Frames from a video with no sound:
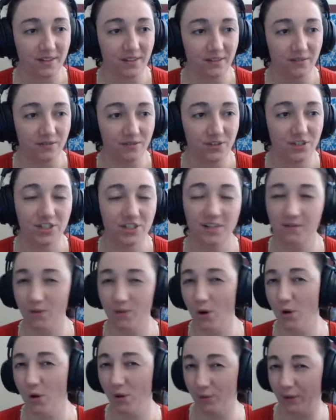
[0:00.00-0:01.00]
just stuff
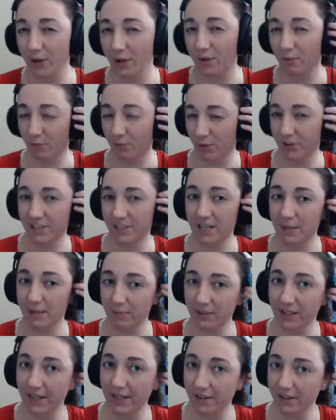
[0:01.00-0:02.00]
all around
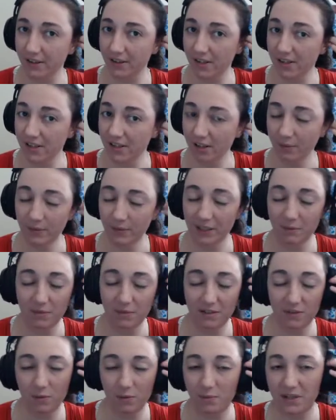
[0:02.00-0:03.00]
multiplayer. Not really
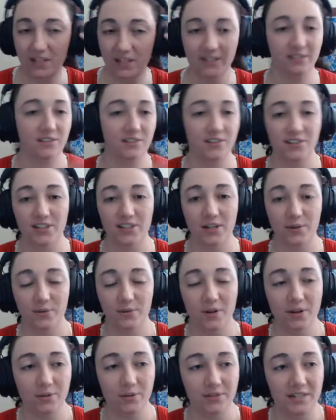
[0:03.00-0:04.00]
PvPing because I
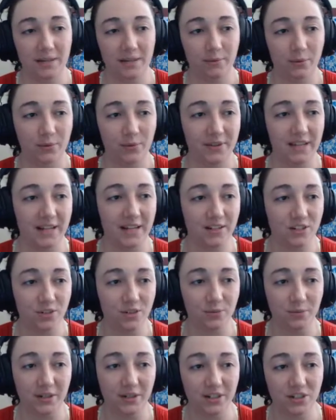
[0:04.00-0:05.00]
don't dabble with that too
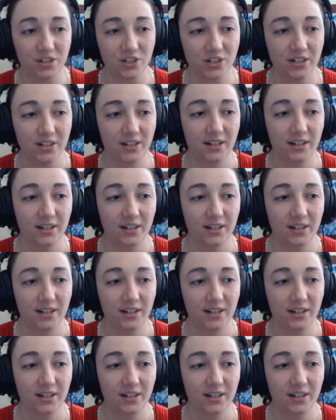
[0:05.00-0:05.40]
much.